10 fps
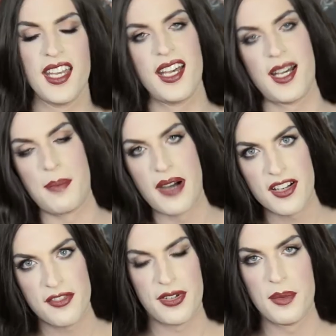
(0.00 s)

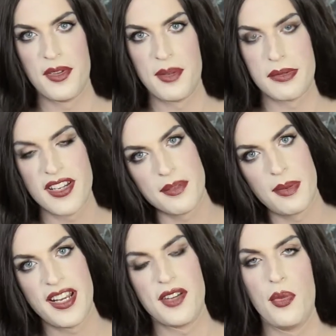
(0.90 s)
Apart from the
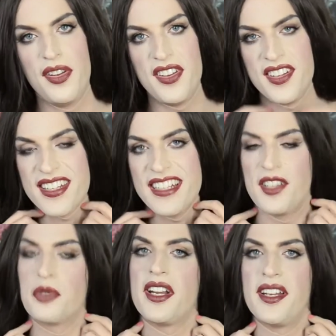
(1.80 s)
breastplate with this
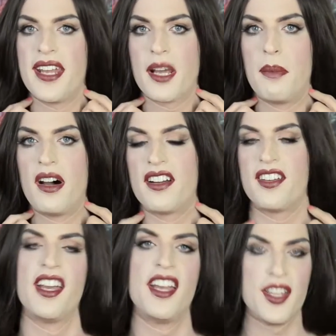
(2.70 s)
integrated neck part,
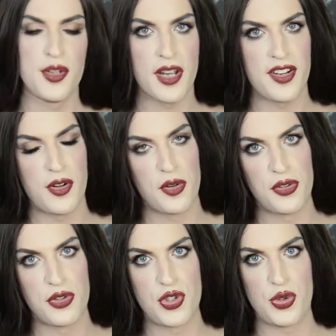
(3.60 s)
you can
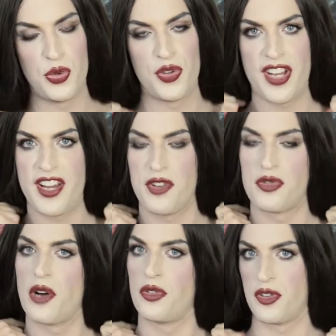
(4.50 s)
also choose a
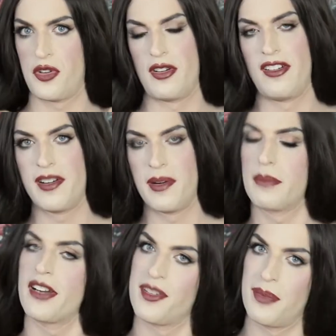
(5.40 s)
round collar
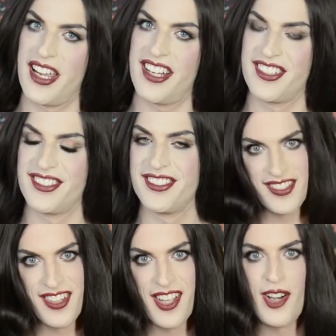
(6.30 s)
breastplate.
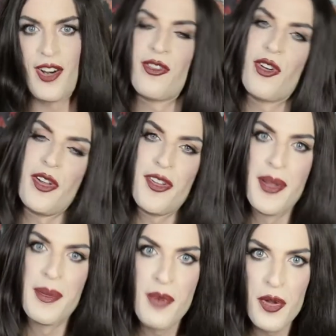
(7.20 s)
Of course,
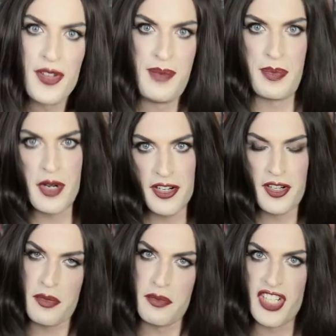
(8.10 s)
the most
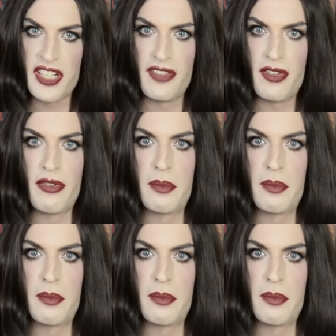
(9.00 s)
important objective of a